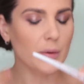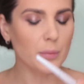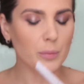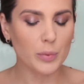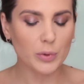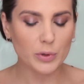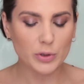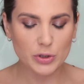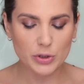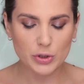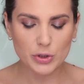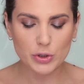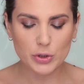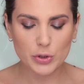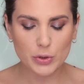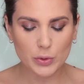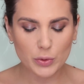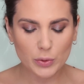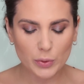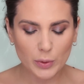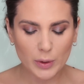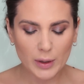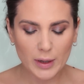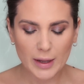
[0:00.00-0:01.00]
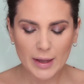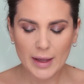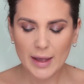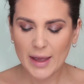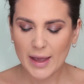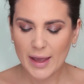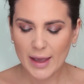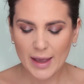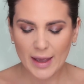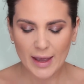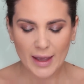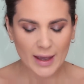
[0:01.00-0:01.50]
number 2,
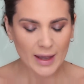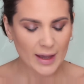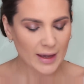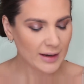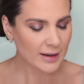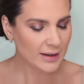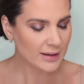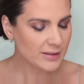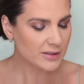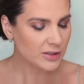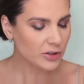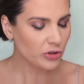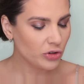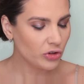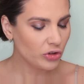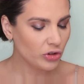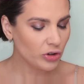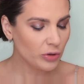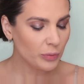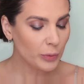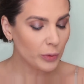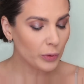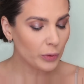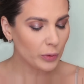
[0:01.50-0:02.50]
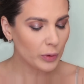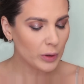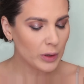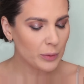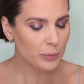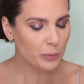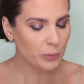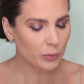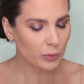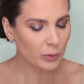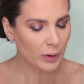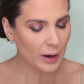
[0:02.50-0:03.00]
and it's a shimmery
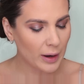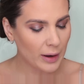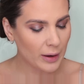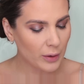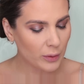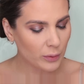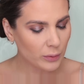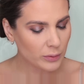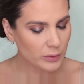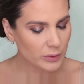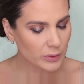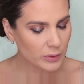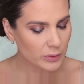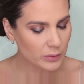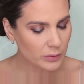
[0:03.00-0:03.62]
brown.